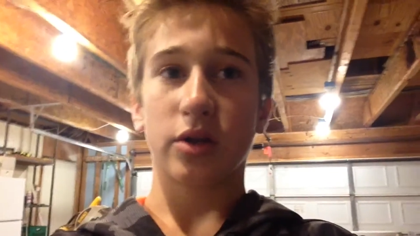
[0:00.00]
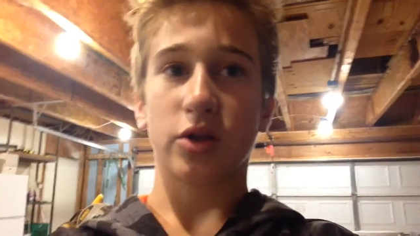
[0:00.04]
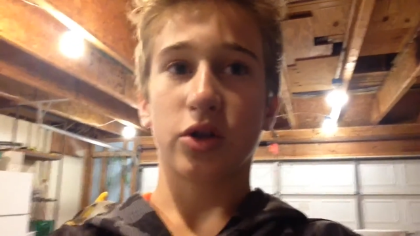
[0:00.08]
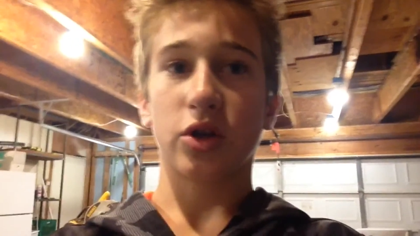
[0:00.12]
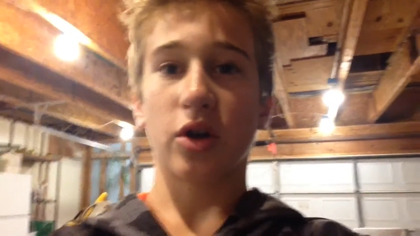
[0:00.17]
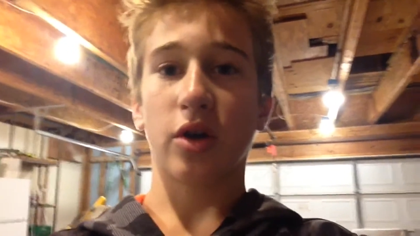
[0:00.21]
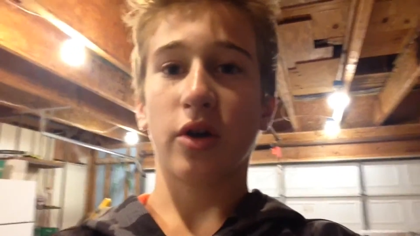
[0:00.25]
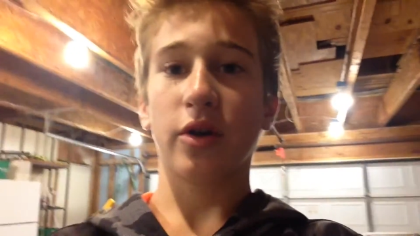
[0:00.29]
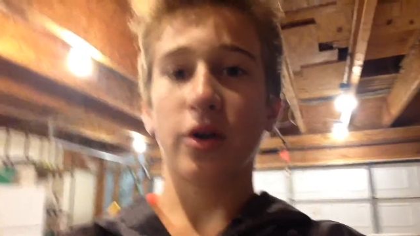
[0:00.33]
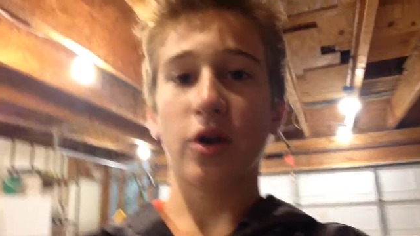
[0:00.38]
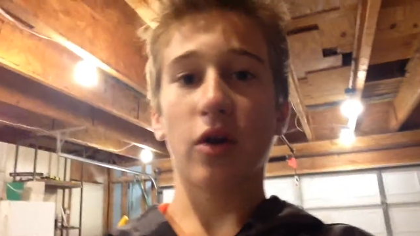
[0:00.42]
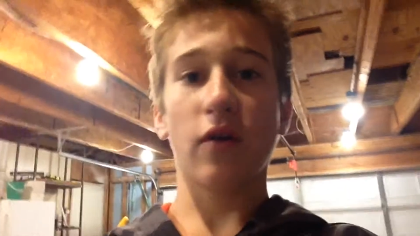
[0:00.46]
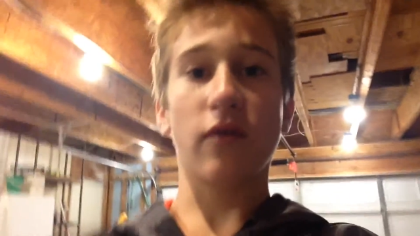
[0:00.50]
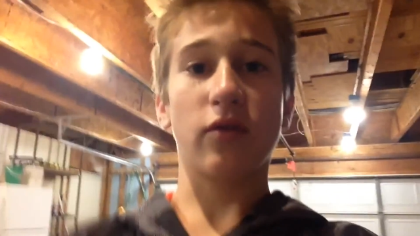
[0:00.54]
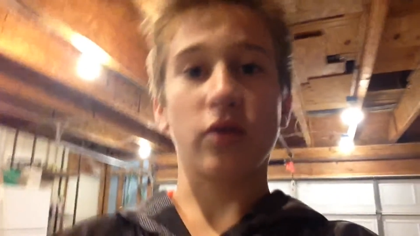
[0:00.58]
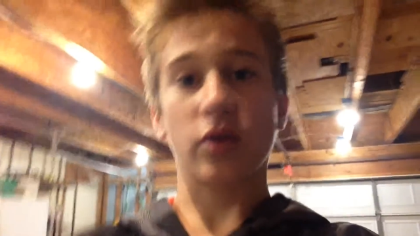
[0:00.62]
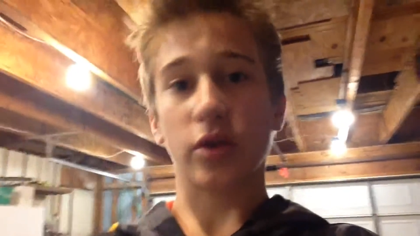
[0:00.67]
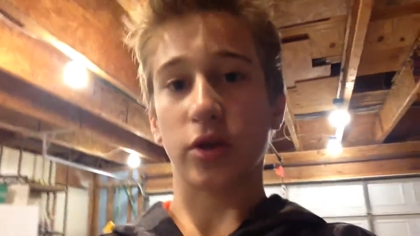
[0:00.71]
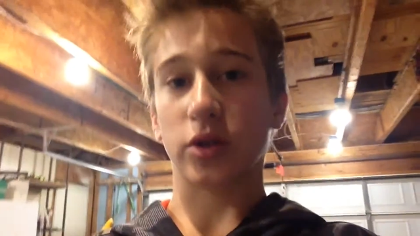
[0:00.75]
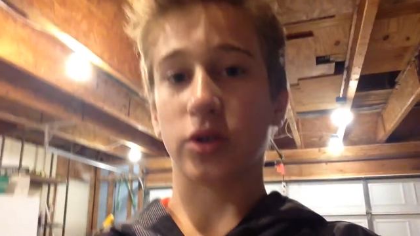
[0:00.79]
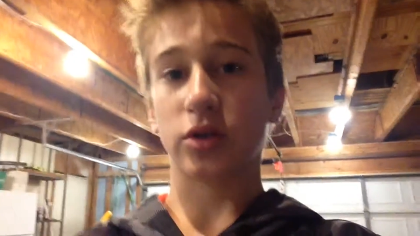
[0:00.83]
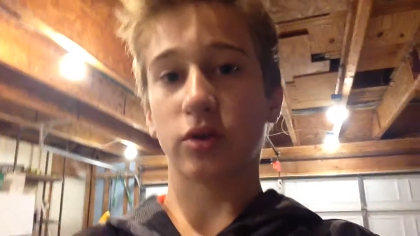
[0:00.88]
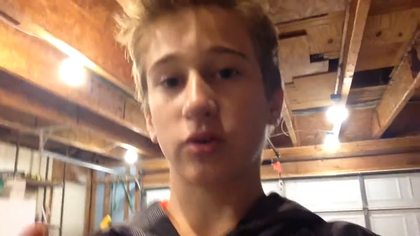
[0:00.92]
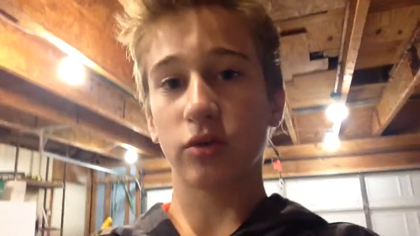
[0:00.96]
turned it over with
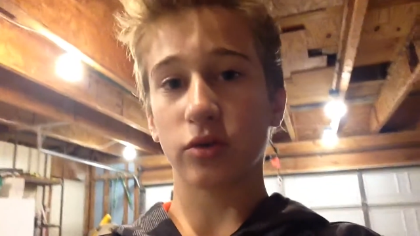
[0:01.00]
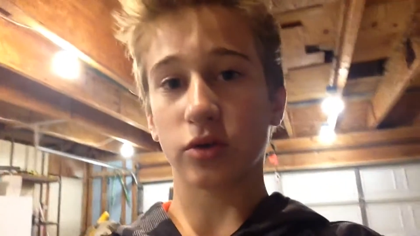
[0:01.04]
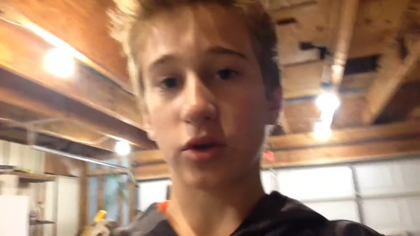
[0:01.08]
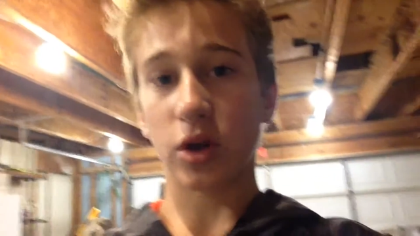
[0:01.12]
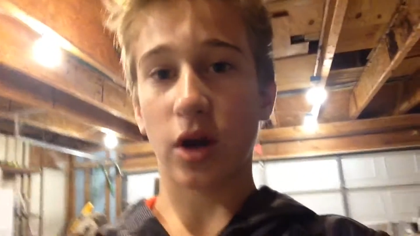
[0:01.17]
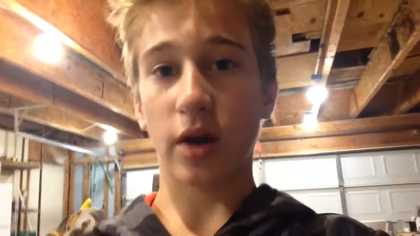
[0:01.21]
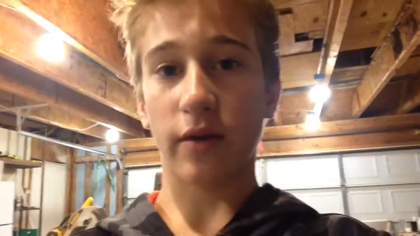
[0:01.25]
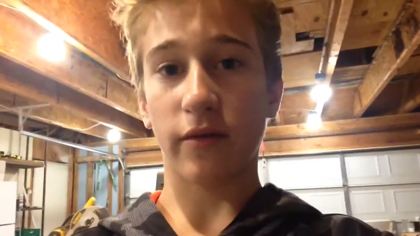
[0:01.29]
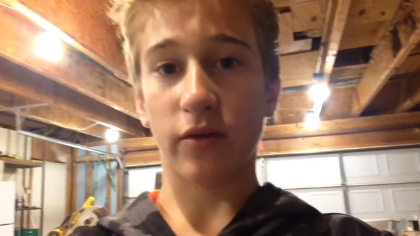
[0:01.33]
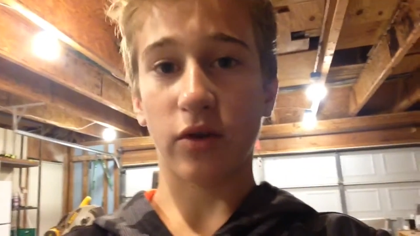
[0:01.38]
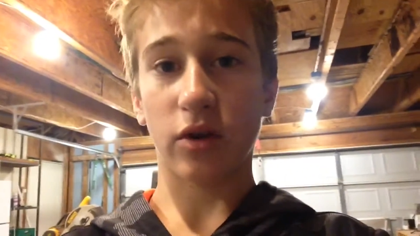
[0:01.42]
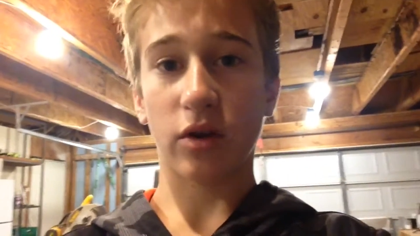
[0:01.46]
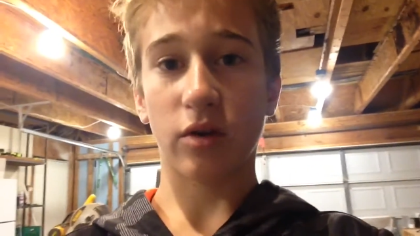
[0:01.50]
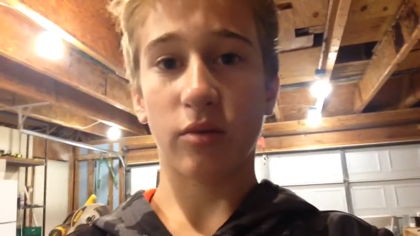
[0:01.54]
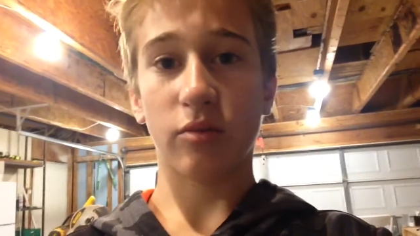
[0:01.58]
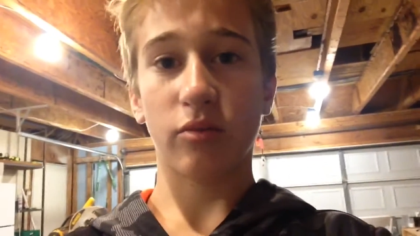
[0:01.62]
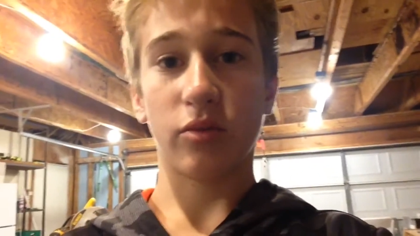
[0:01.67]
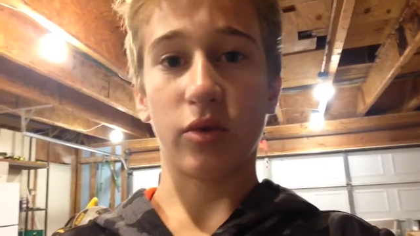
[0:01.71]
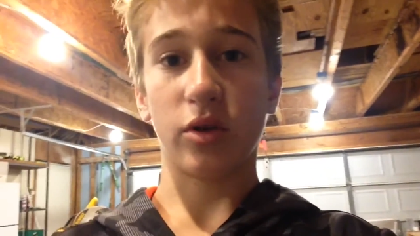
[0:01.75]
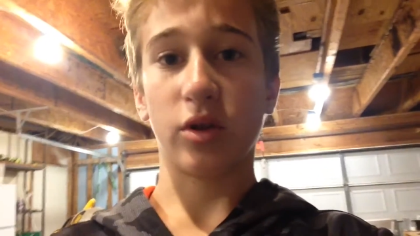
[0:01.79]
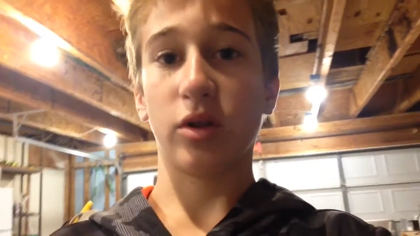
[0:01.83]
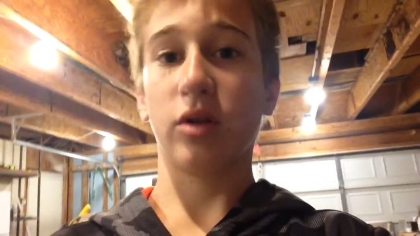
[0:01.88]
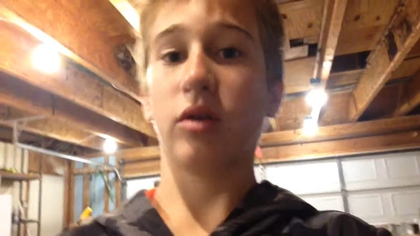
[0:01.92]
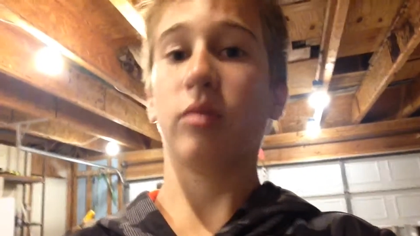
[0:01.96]
a screwdriver,
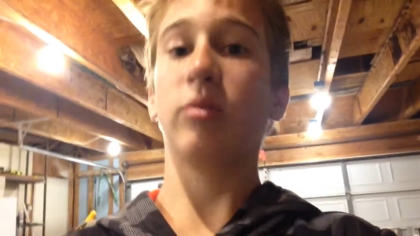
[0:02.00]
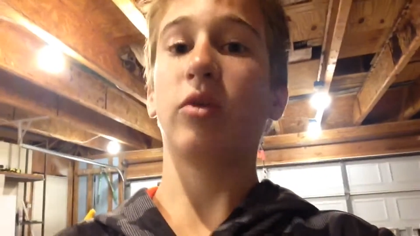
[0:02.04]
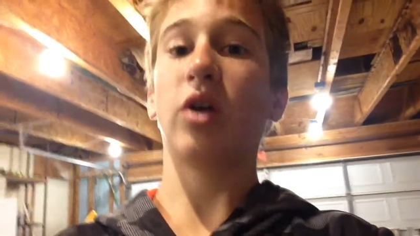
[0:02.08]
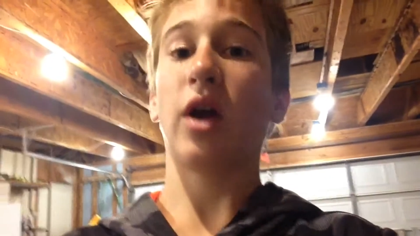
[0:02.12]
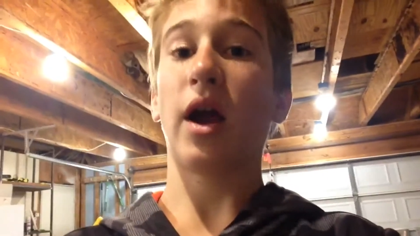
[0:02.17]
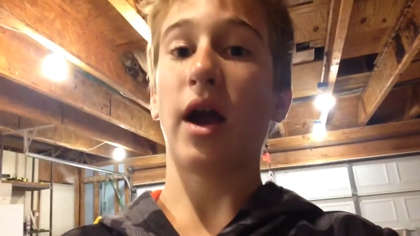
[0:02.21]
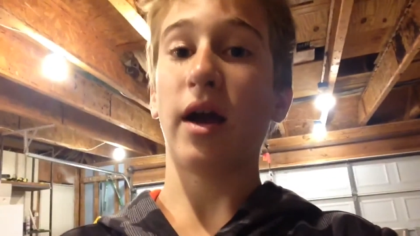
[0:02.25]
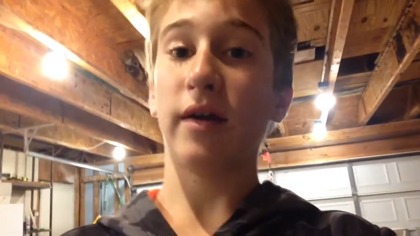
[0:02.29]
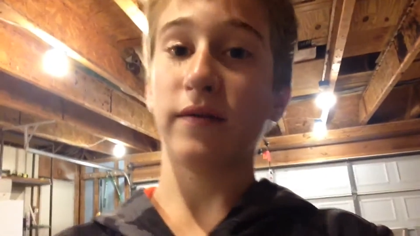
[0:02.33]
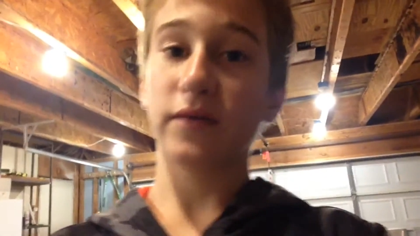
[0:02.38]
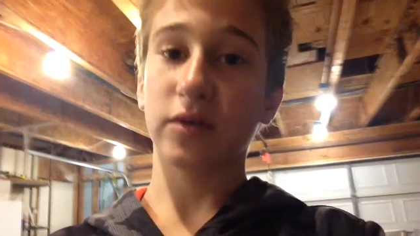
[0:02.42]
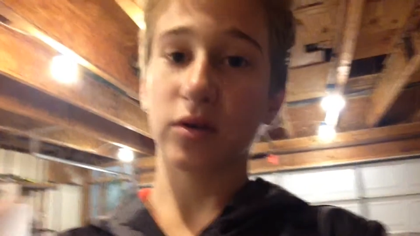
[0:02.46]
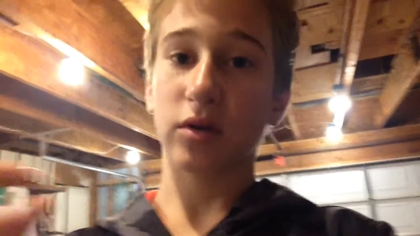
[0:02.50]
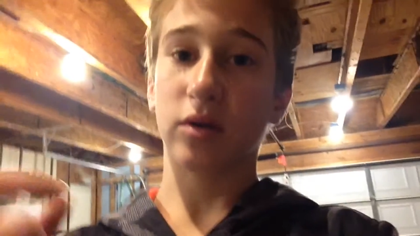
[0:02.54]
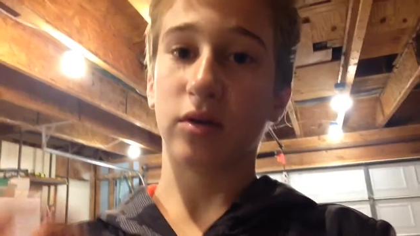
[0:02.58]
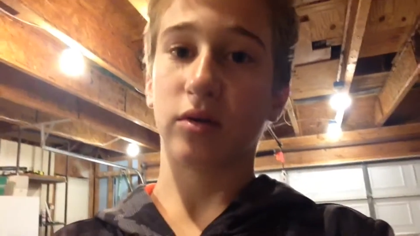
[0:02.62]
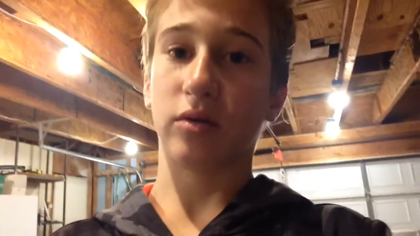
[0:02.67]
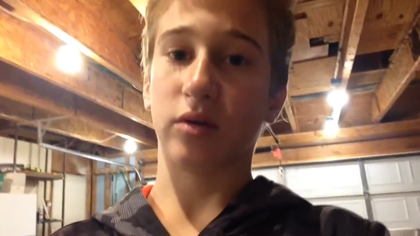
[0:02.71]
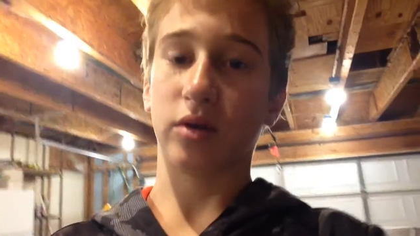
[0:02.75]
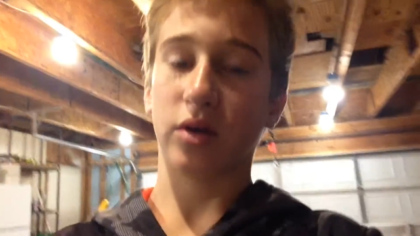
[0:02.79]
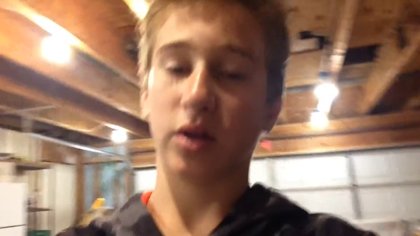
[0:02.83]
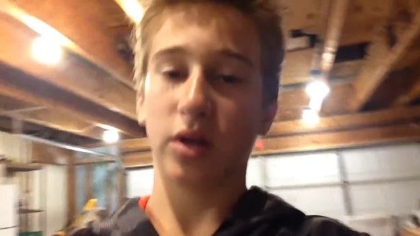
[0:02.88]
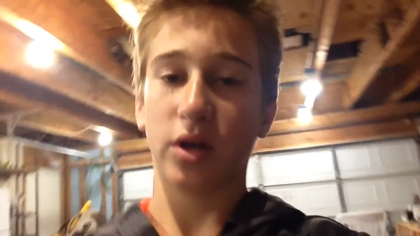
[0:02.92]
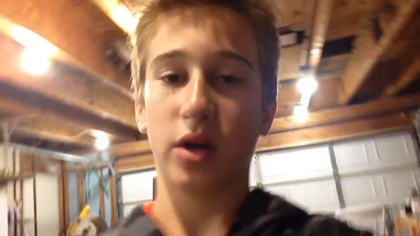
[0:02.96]
put a little more afterrun
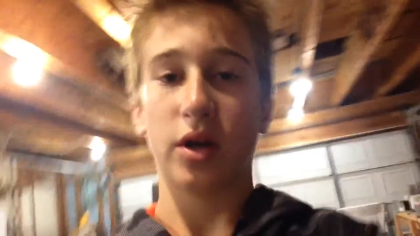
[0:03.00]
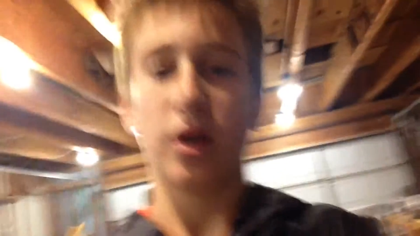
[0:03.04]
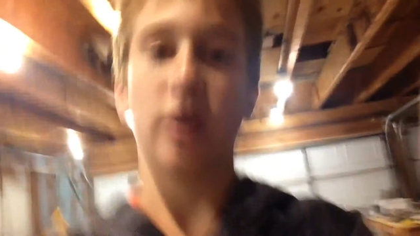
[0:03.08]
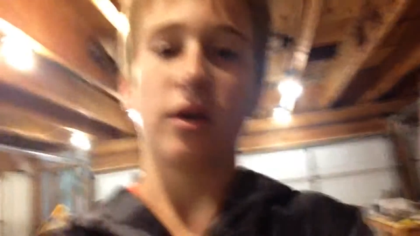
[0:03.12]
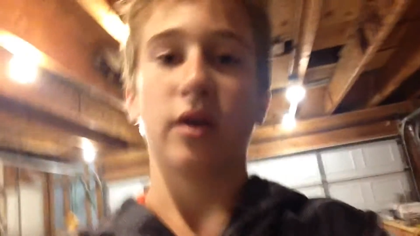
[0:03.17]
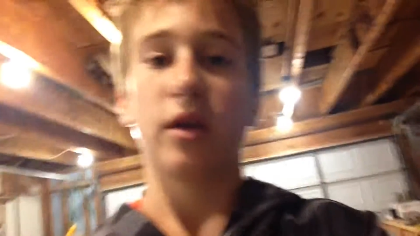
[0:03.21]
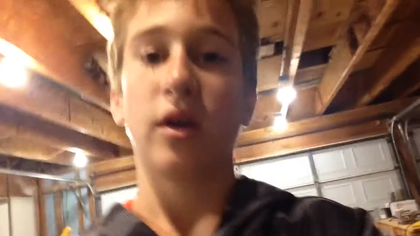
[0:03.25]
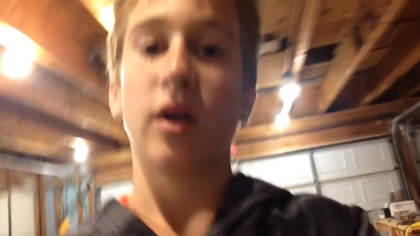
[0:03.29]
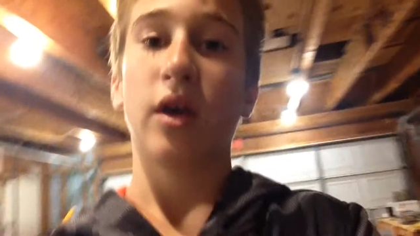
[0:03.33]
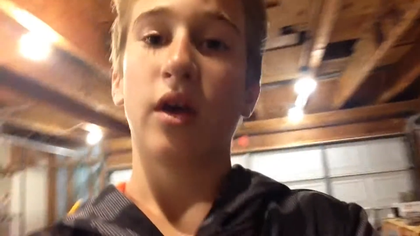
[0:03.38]
oil in it,